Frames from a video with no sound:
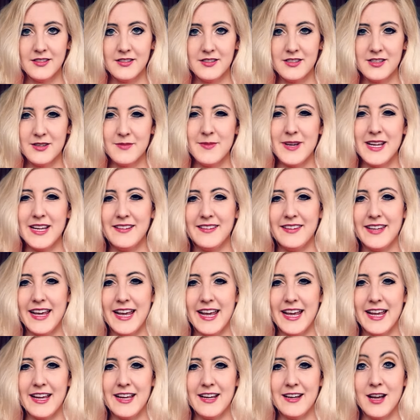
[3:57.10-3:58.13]
to
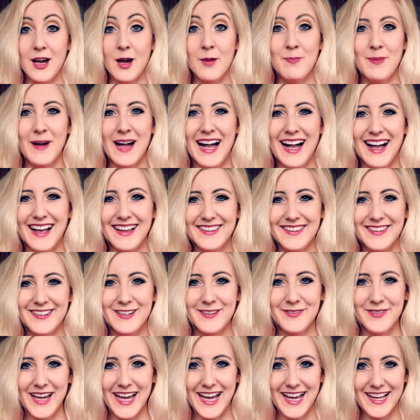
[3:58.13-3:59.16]
maintain a
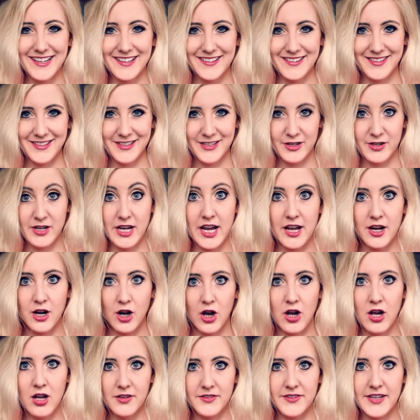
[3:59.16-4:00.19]
positive attitude at all